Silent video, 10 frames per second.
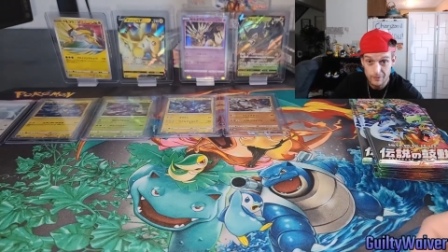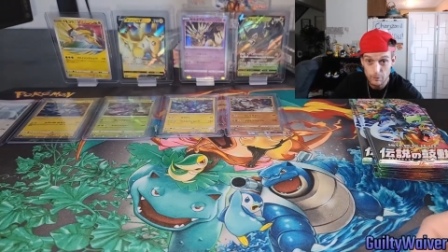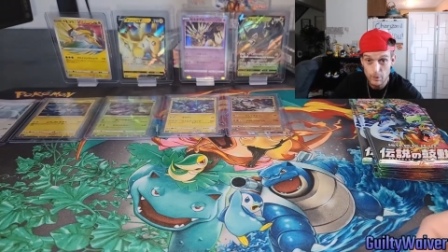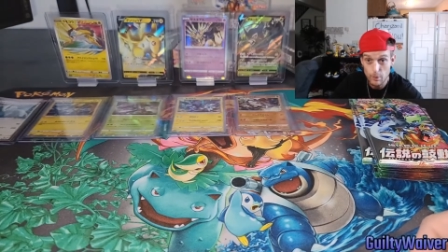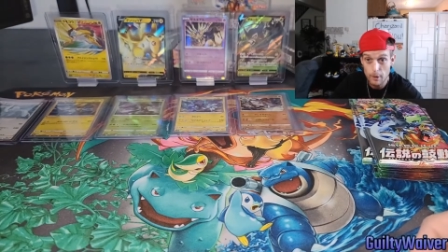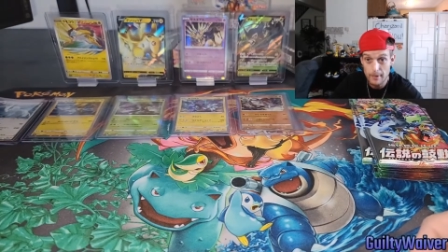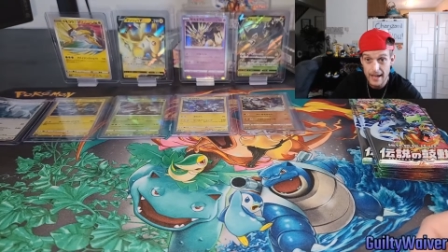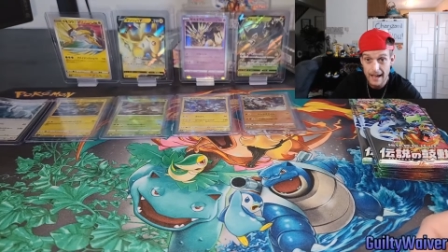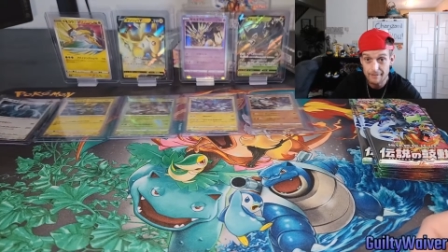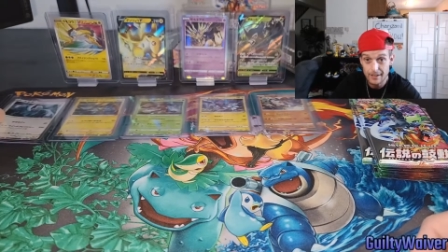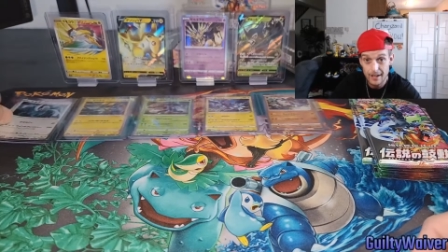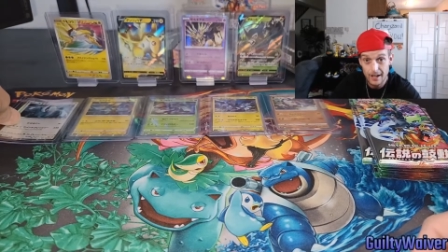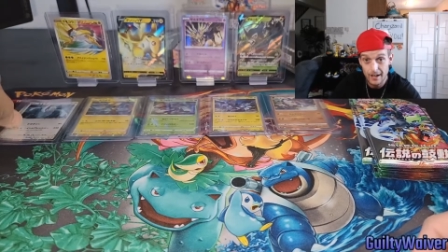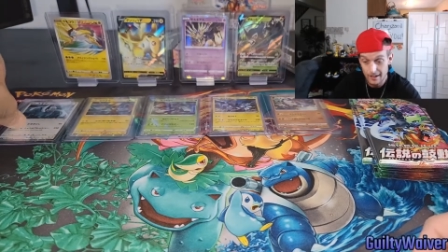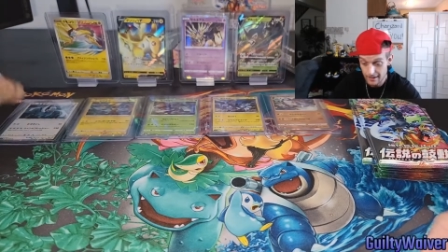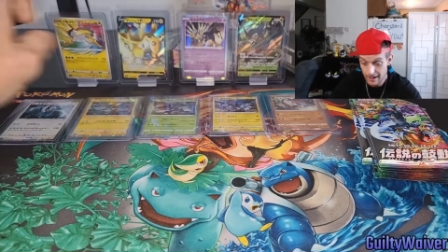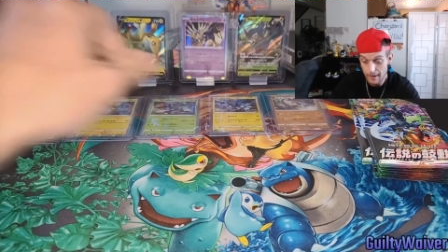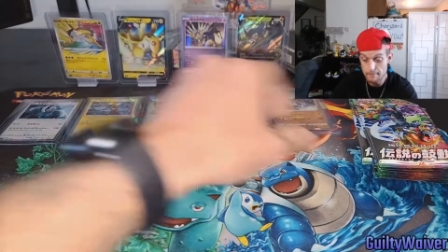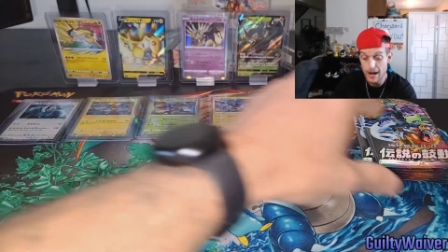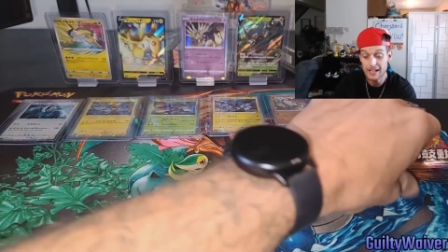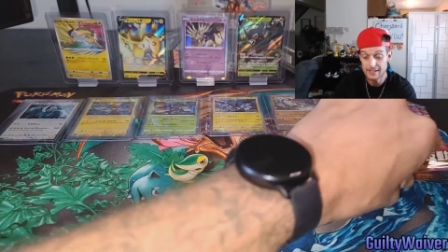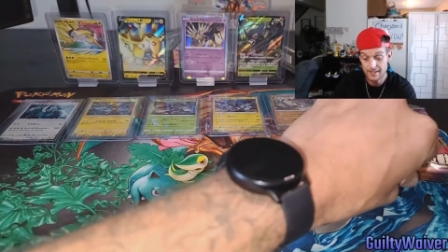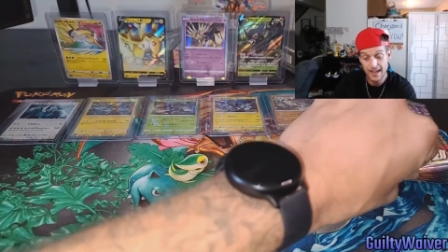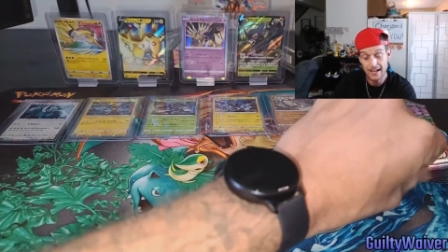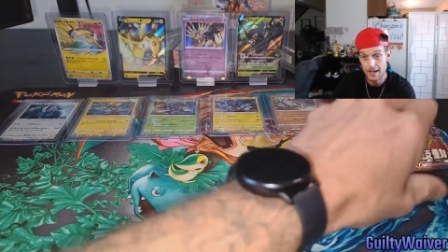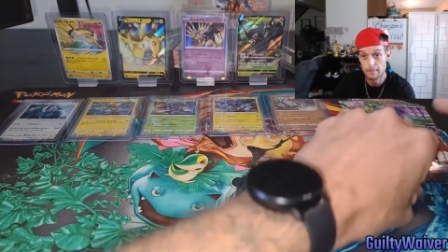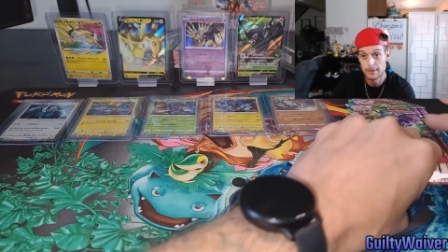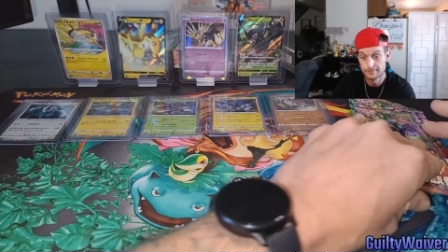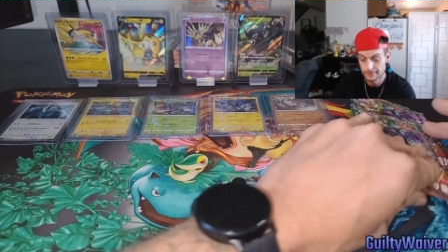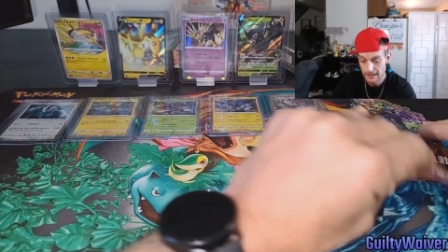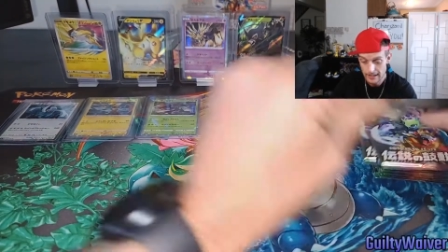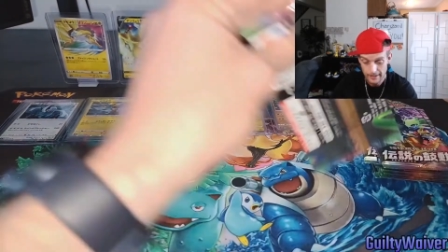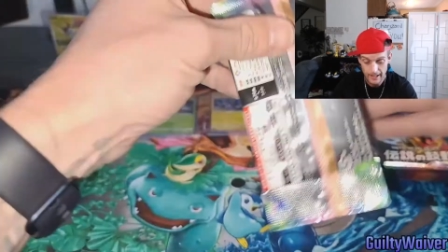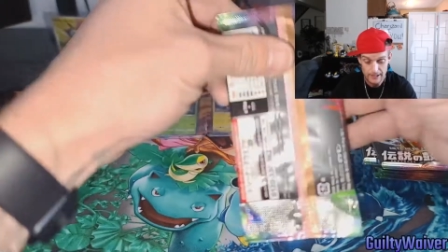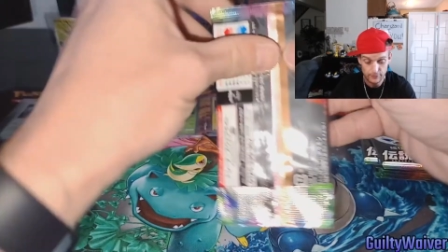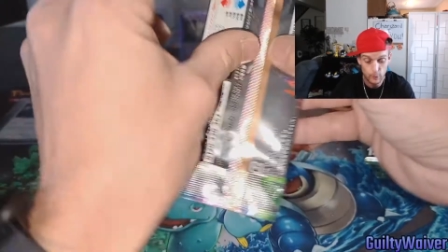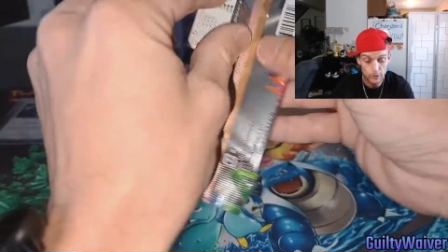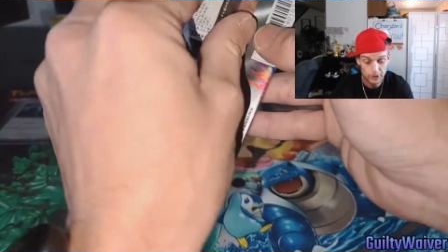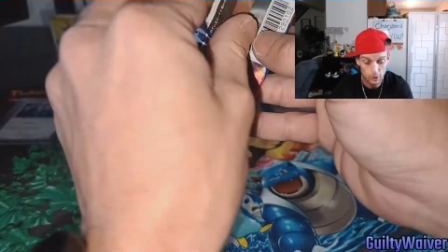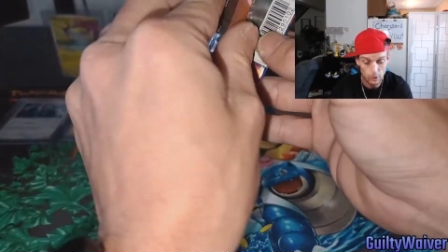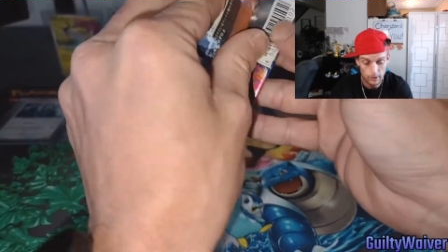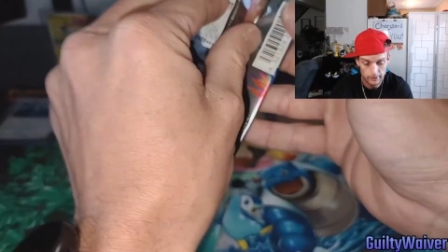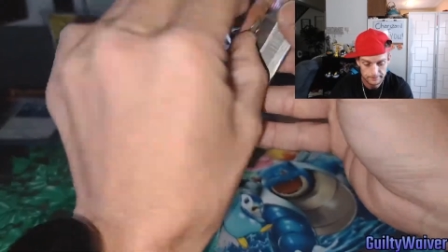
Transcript: we will be having a, uh, a box of that coming. That's for sure.